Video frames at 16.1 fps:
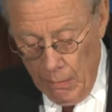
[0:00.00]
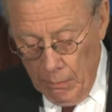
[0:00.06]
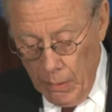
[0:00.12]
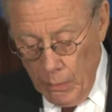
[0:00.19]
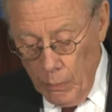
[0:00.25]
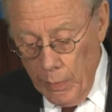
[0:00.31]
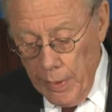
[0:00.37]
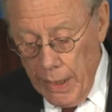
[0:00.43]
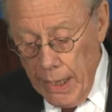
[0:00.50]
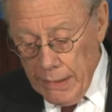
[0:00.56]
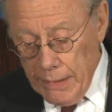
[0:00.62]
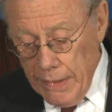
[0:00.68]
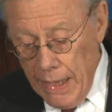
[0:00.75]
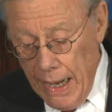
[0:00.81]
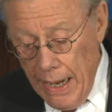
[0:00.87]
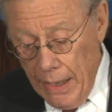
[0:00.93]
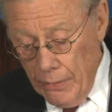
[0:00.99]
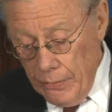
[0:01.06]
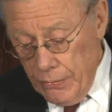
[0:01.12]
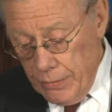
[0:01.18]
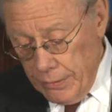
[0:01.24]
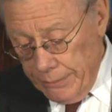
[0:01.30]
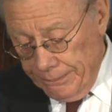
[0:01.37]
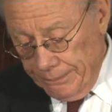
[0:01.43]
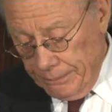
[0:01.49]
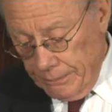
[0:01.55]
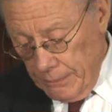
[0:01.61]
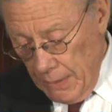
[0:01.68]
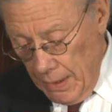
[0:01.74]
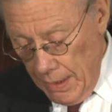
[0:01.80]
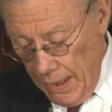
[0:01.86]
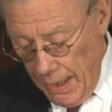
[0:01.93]
But when we got to the house,
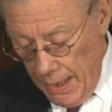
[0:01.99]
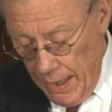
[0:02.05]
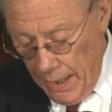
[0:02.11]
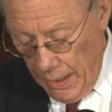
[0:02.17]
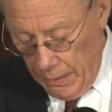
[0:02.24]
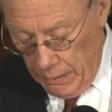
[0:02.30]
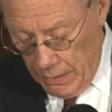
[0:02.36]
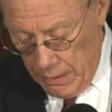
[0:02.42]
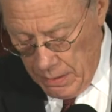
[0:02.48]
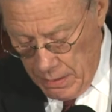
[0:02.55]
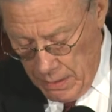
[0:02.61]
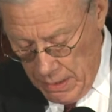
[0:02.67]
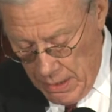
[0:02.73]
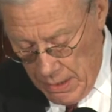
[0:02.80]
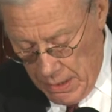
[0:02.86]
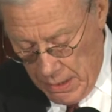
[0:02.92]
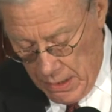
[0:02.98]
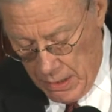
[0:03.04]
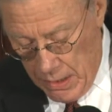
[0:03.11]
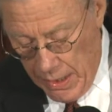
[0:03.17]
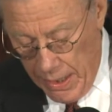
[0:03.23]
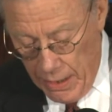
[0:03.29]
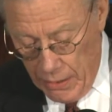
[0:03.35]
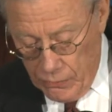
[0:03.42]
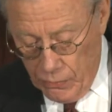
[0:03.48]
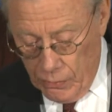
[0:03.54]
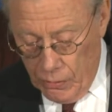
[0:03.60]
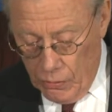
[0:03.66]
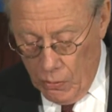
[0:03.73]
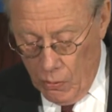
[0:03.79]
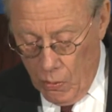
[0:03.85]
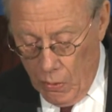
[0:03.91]
Ann answered the
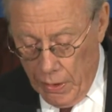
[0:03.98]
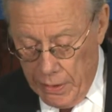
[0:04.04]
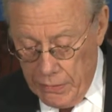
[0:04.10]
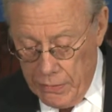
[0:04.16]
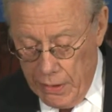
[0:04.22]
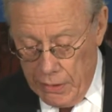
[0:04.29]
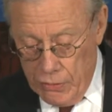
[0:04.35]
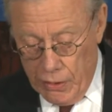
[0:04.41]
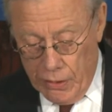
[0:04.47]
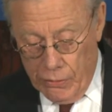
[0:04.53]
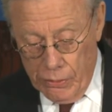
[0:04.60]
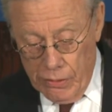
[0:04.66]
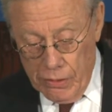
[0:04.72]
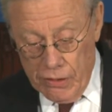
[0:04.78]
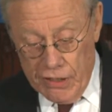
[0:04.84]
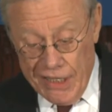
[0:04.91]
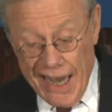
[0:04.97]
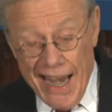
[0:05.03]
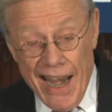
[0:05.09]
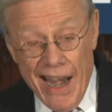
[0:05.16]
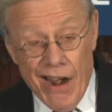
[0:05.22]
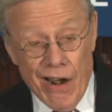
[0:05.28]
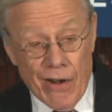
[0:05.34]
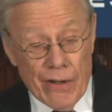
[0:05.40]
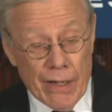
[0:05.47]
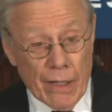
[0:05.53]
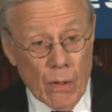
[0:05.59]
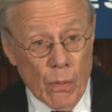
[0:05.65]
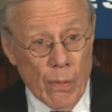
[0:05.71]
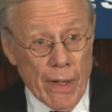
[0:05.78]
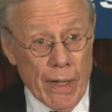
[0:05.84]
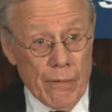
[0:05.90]
door and said she couldn't tear Dick
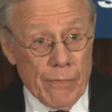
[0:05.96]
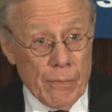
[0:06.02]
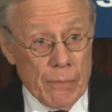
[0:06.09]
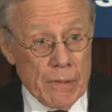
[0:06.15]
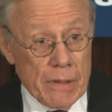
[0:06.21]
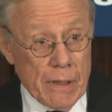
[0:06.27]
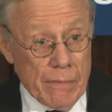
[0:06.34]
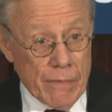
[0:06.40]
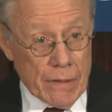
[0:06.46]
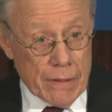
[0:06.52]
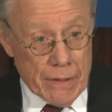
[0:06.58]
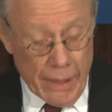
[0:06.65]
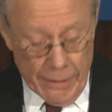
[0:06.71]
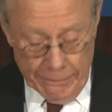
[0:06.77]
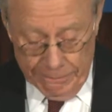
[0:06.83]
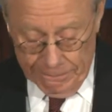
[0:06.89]
away from the TV set.